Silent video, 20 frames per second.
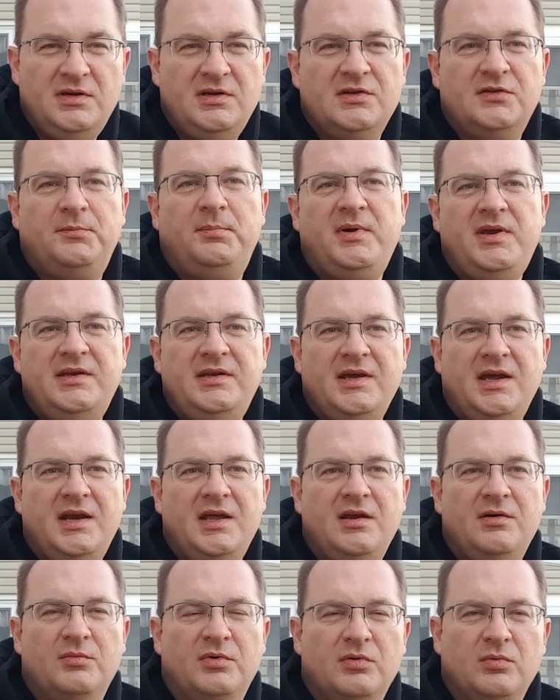Speed
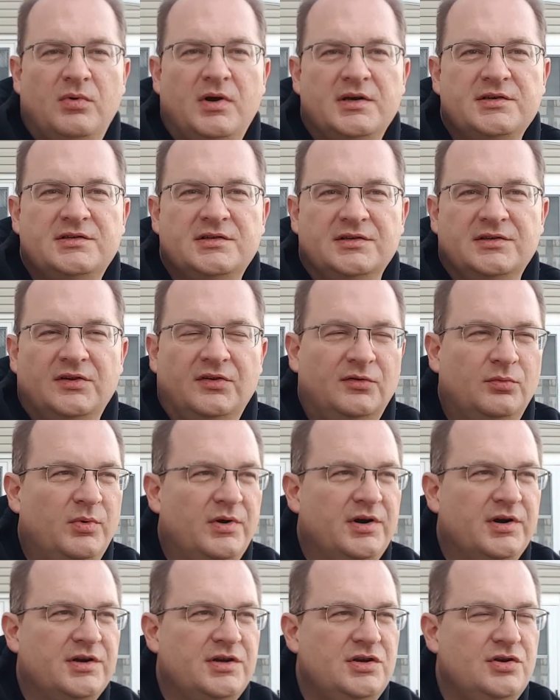dating with watches is
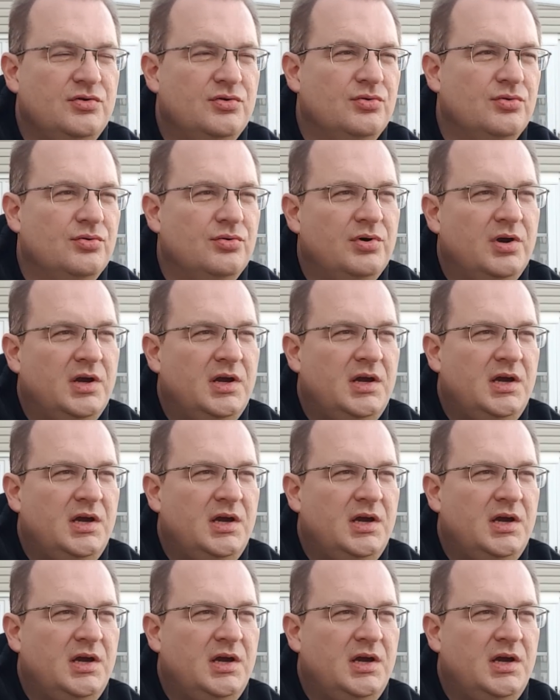where you